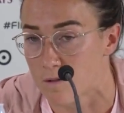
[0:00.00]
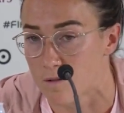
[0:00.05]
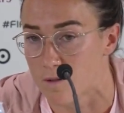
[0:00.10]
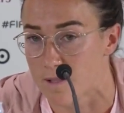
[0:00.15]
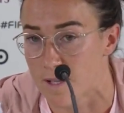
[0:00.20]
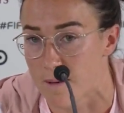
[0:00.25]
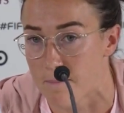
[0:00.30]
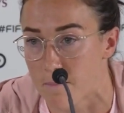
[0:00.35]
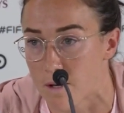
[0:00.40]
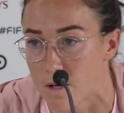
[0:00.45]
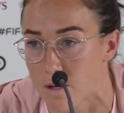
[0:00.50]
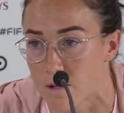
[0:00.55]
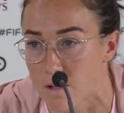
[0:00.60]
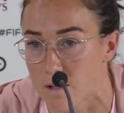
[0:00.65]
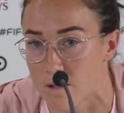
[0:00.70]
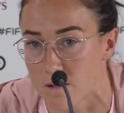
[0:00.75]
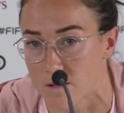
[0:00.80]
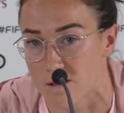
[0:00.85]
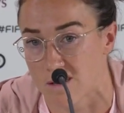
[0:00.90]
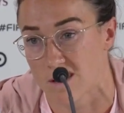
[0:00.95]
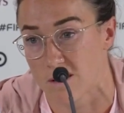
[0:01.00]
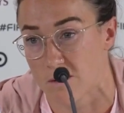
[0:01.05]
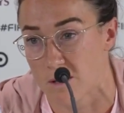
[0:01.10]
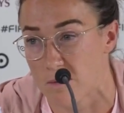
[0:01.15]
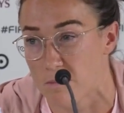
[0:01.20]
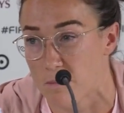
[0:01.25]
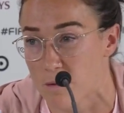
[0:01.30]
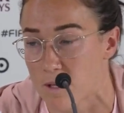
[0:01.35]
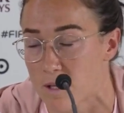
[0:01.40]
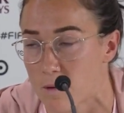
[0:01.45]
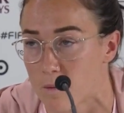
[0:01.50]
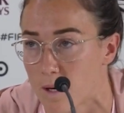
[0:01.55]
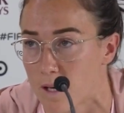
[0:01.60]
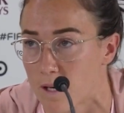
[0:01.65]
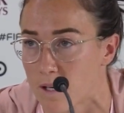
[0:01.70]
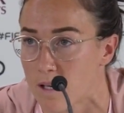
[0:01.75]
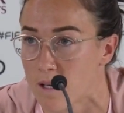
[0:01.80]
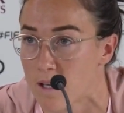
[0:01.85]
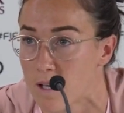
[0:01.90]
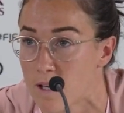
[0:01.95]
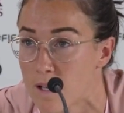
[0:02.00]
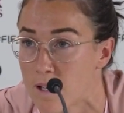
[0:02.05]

for Denmark, because they did pretty well